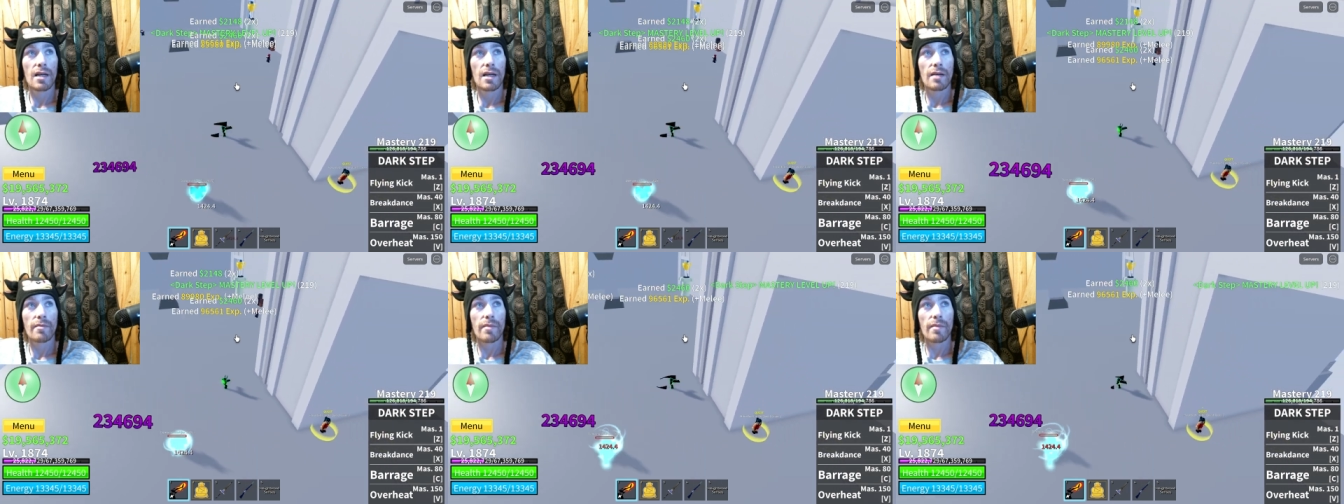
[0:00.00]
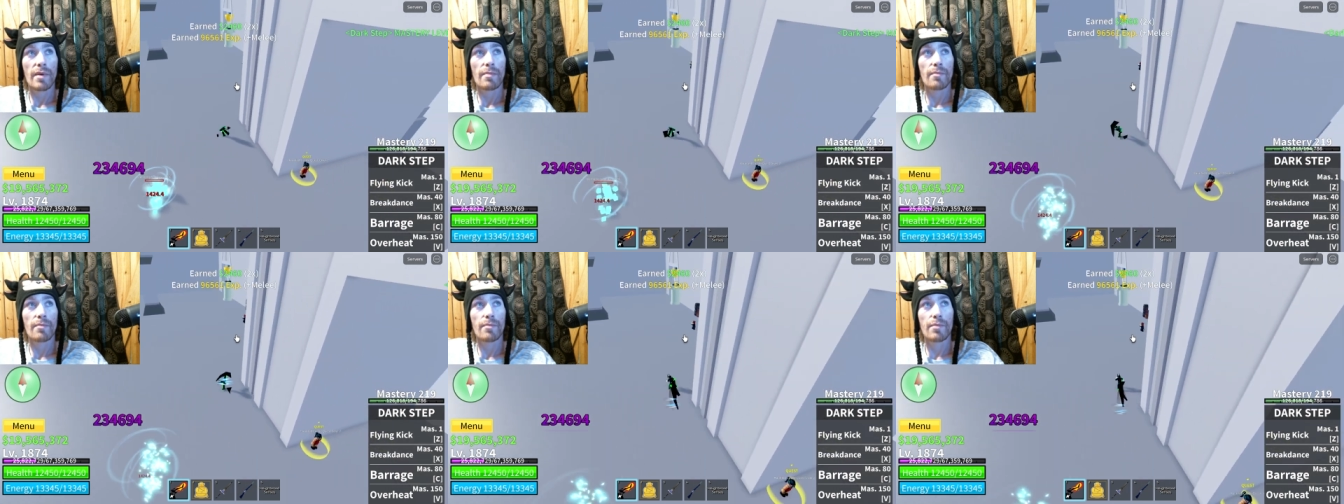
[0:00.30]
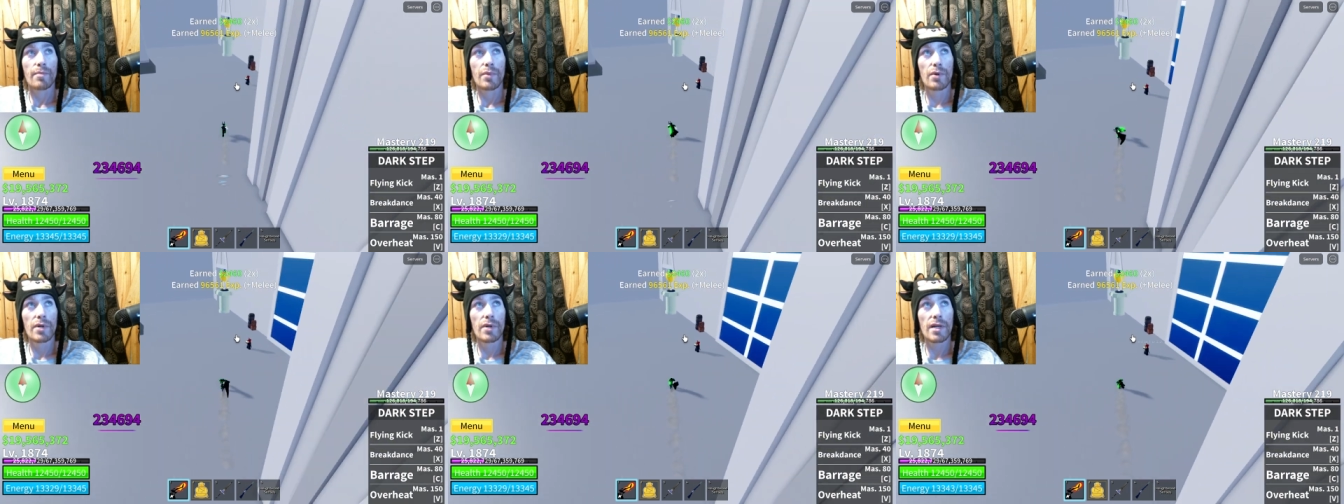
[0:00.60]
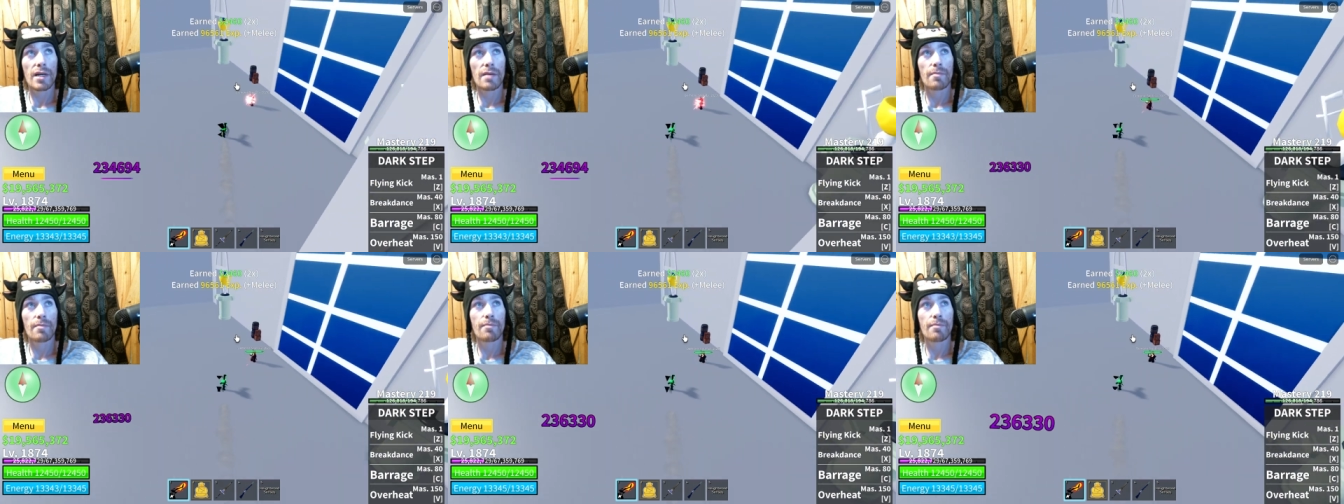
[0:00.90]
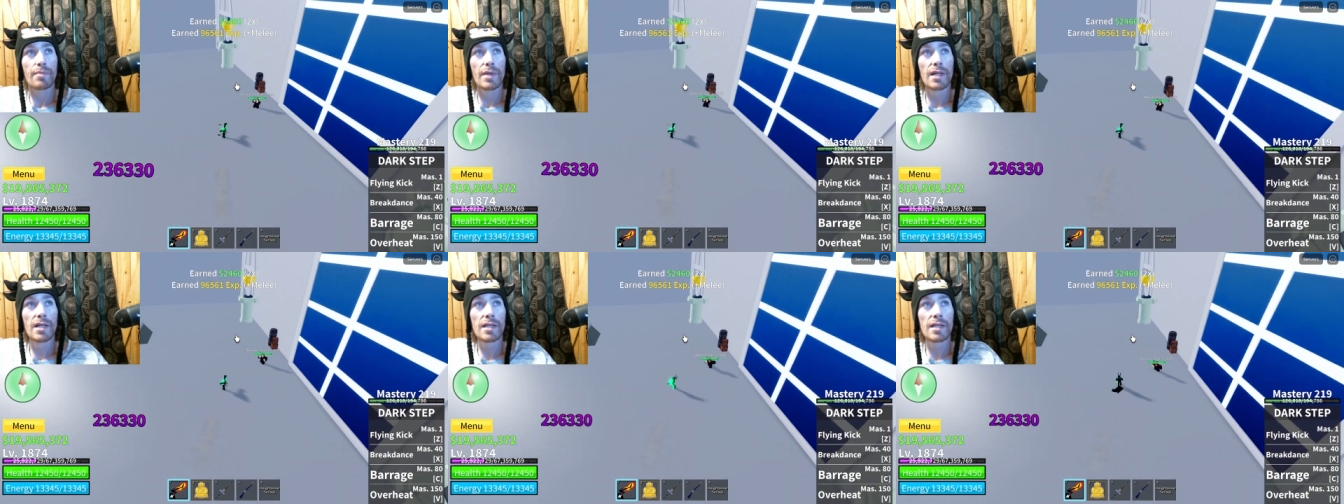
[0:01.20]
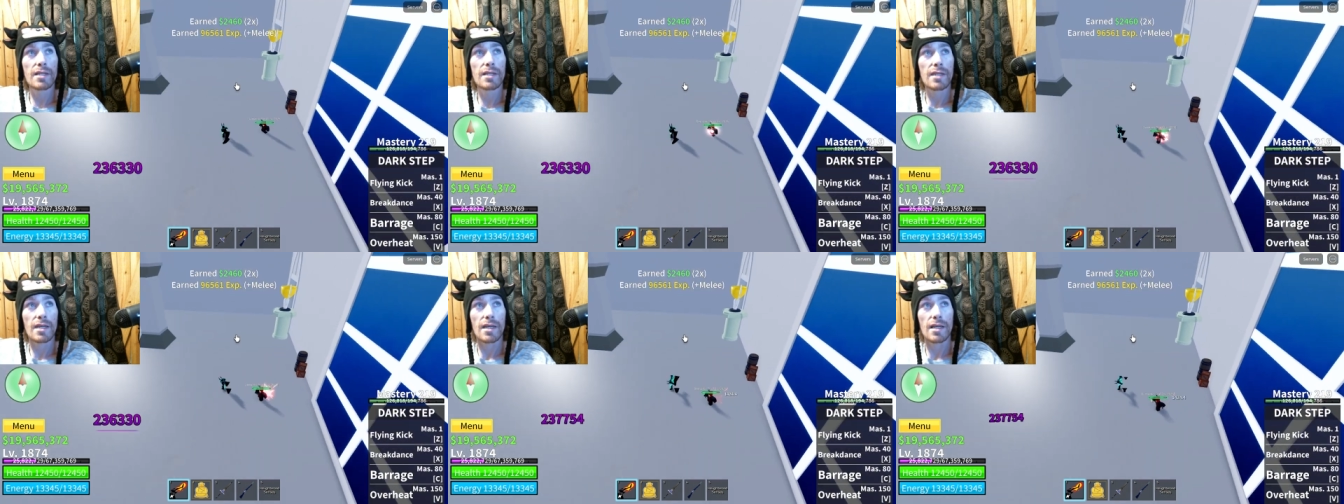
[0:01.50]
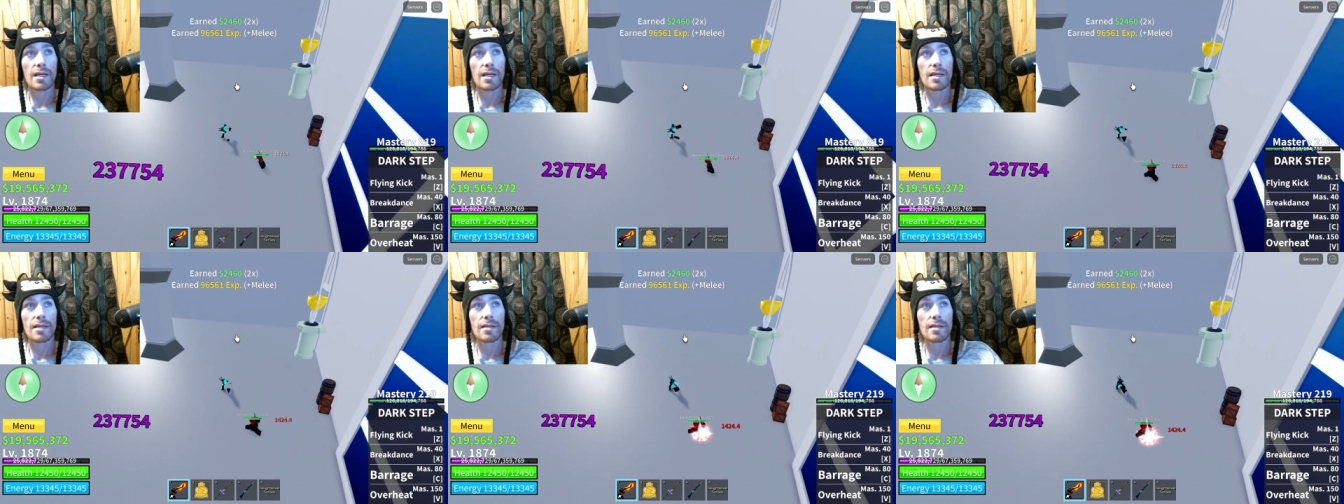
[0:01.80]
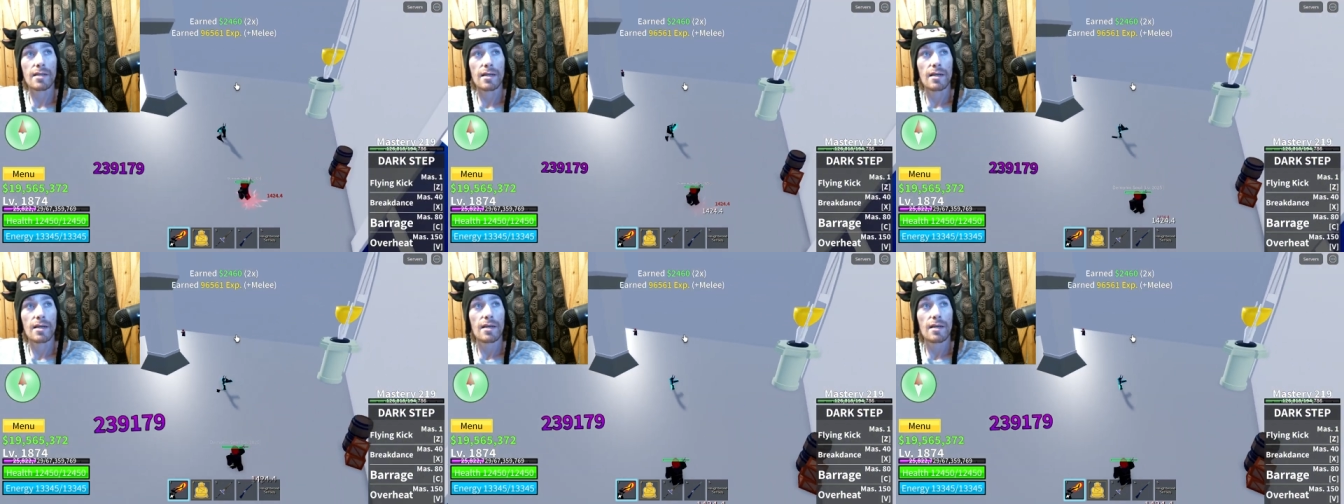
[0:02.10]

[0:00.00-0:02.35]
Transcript: my Buddha abilities